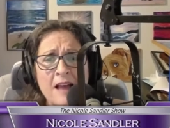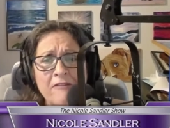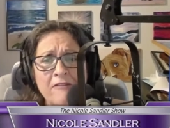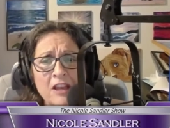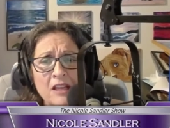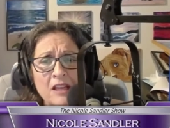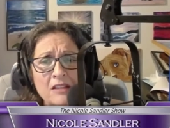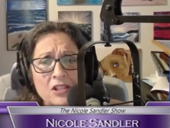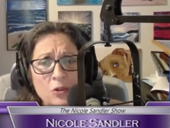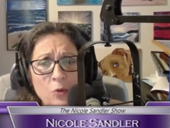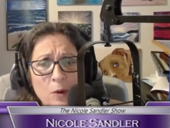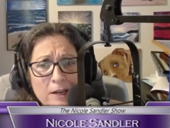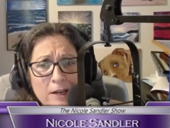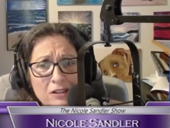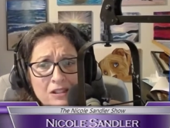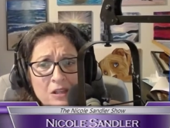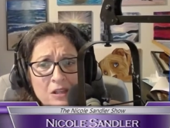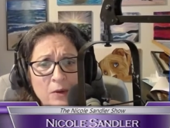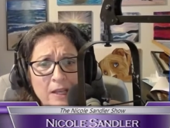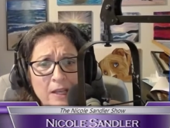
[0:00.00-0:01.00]
Lafayette
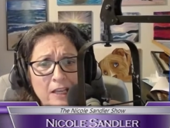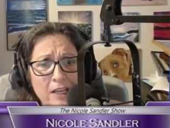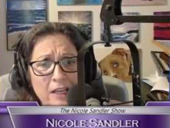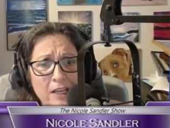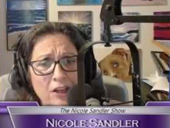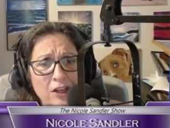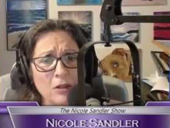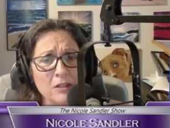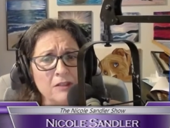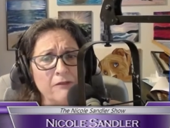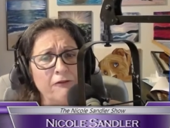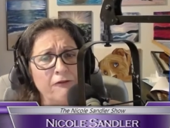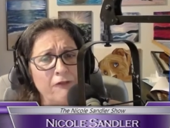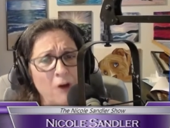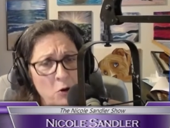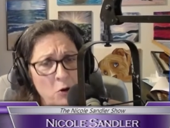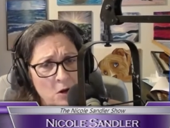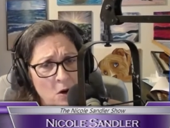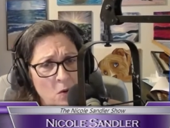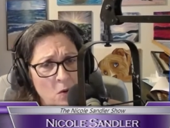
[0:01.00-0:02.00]
Square so he could hold a
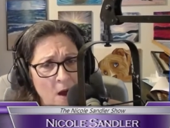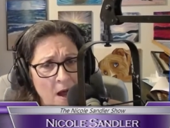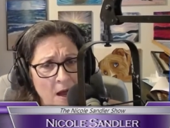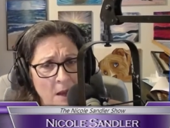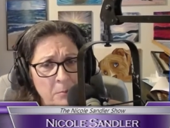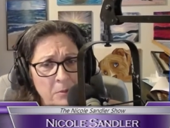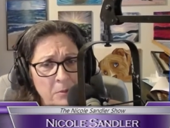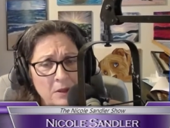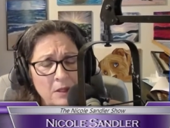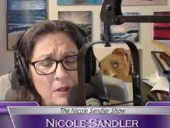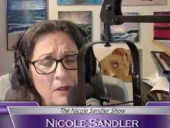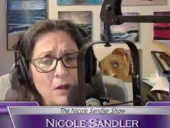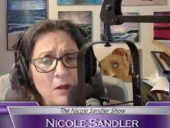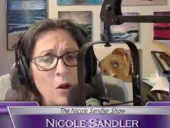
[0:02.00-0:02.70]
photo op